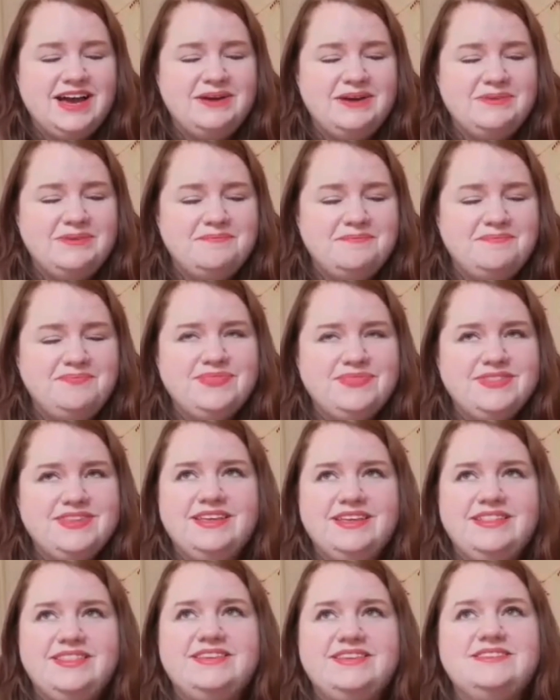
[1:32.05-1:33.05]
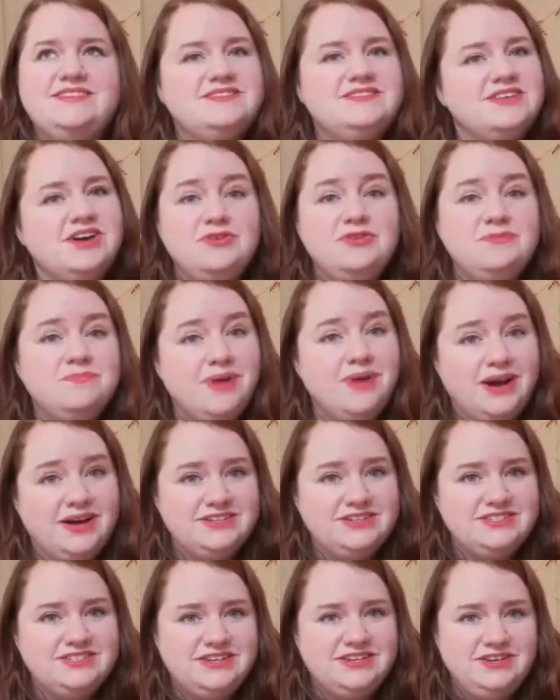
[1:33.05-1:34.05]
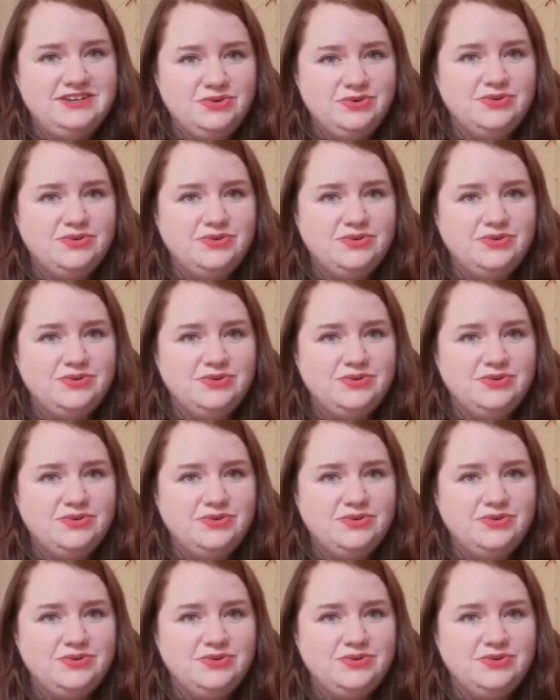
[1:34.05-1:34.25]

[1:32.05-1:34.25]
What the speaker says: there's so much